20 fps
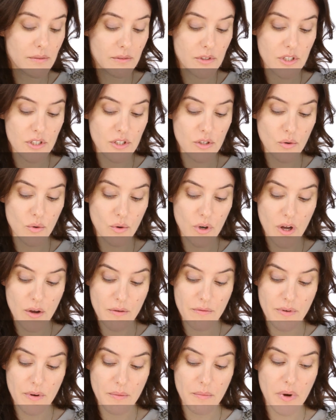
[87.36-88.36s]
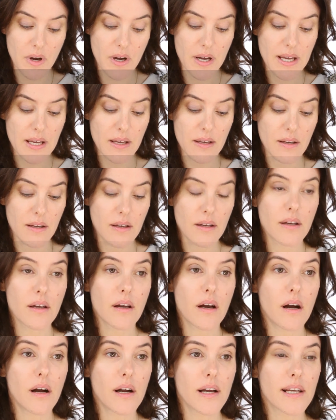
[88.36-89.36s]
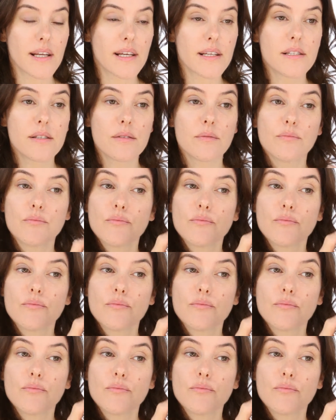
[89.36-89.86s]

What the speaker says: just all over my eyelid.